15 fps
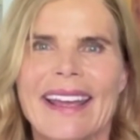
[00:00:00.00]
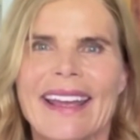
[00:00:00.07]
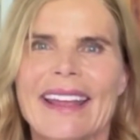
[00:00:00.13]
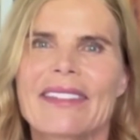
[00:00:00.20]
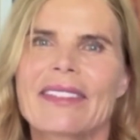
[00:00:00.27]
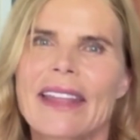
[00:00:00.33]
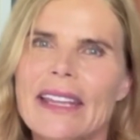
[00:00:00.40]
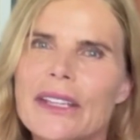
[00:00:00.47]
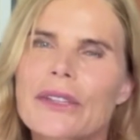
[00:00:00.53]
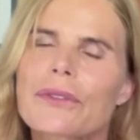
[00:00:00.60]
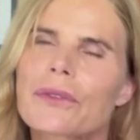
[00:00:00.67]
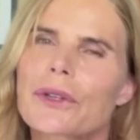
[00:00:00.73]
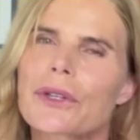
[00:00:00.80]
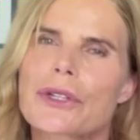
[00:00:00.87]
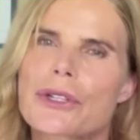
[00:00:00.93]
And thank you
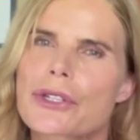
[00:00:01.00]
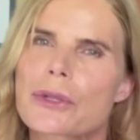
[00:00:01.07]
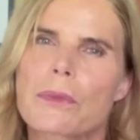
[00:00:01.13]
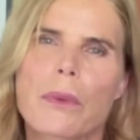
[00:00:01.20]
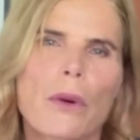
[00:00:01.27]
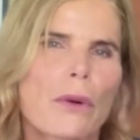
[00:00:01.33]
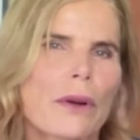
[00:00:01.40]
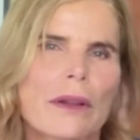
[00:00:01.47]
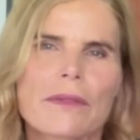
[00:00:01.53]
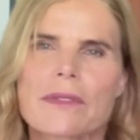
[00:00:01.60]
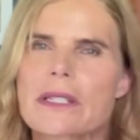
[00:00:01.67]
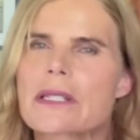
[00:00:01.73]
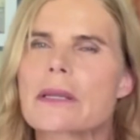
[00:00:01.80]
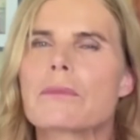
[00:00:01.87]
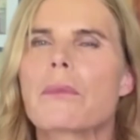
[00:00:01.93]
for your support of
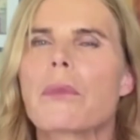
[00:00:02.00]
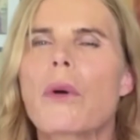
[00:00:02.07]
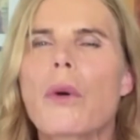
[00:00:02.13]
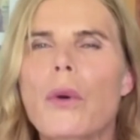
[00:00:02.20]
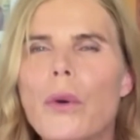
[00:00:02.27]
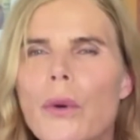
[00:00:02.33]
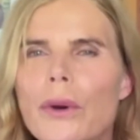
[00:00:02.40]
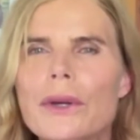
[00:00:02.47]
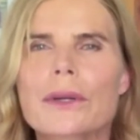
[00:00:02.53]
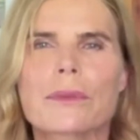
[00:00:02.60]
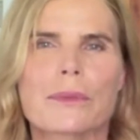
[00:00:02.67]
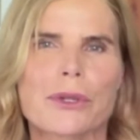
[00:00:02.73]
this important